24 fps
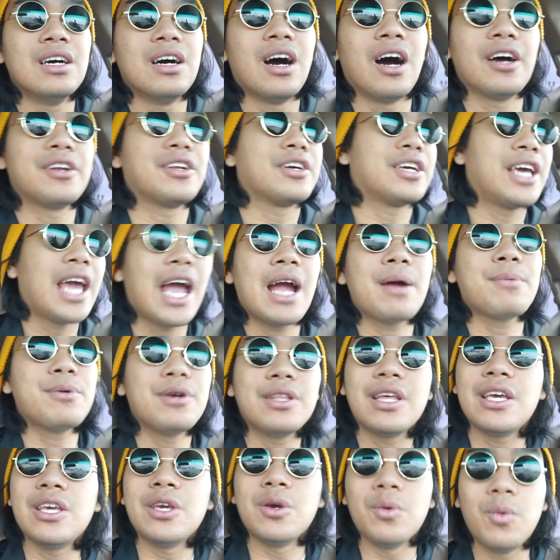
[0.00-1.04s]
on a camera
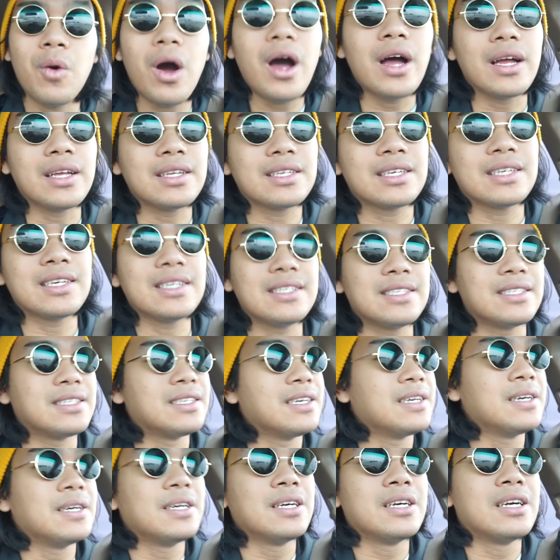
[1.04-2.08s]
that you want. Because,
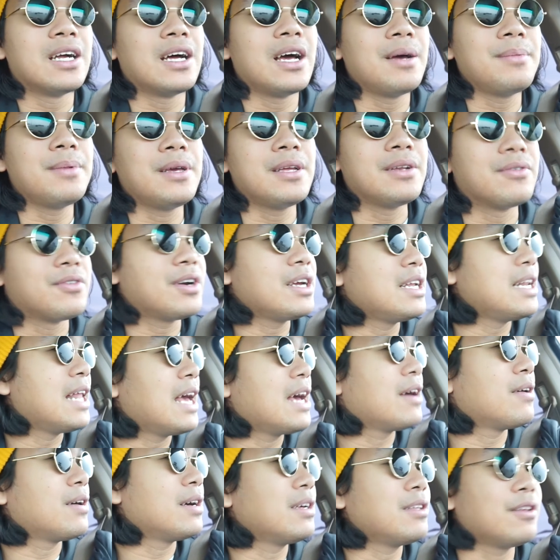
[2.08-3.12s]
I mean, right
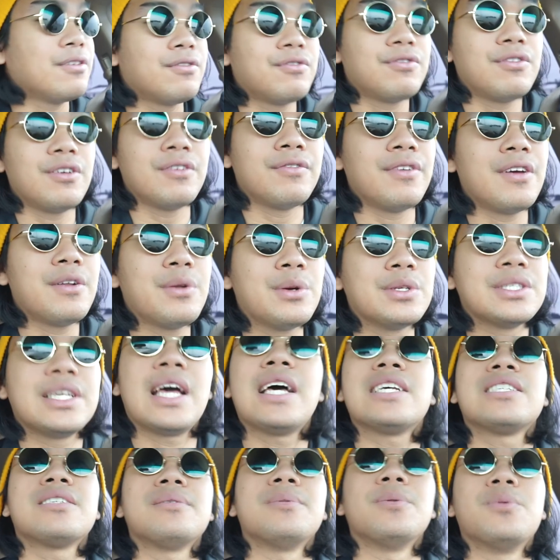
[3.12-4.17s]
now, if anyone's
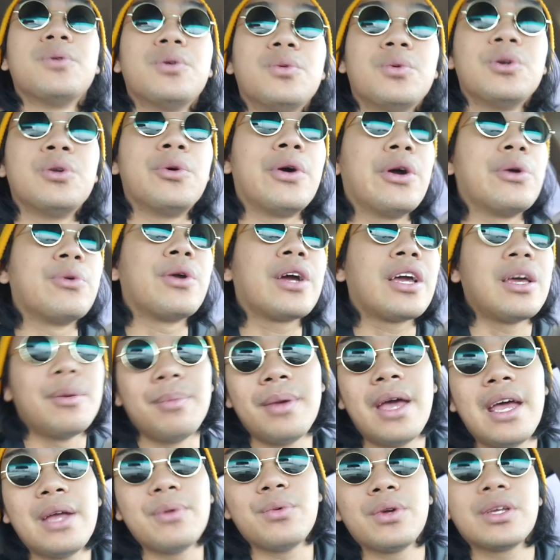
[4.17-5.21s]
asking me what do I
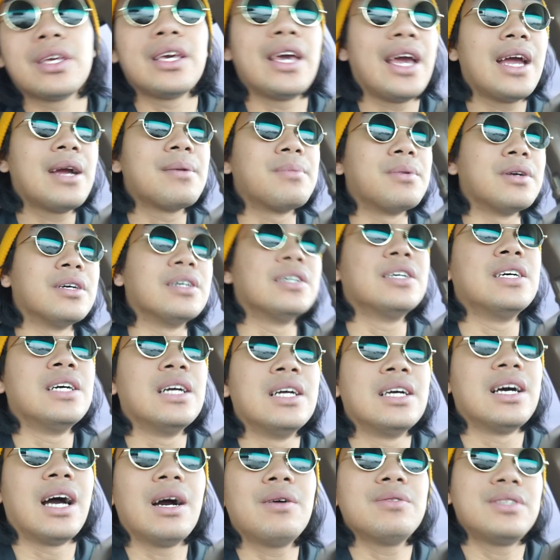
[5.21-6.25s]
recommend, what camera,
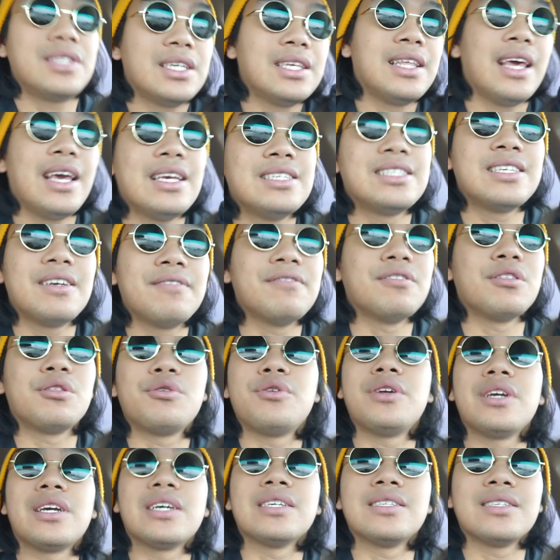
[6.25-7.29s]
I would say the a7
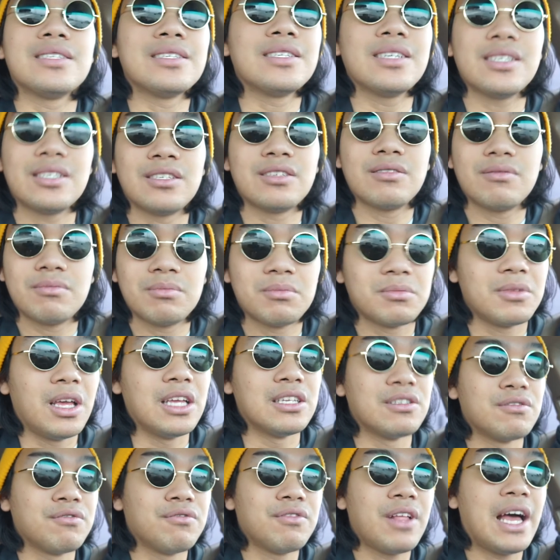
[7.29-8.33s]
III, because
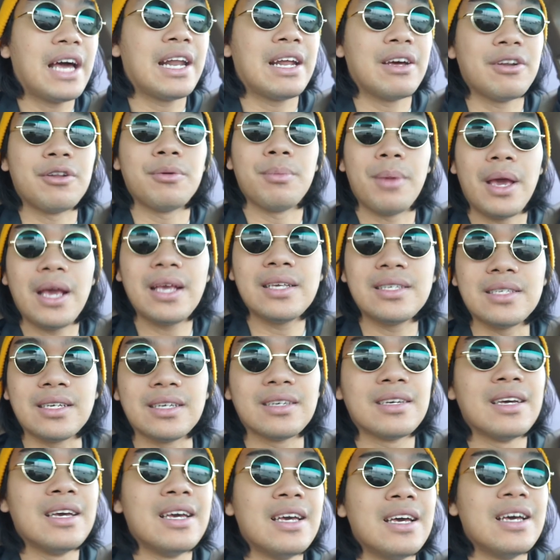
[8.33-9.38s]
it's flat out amazing.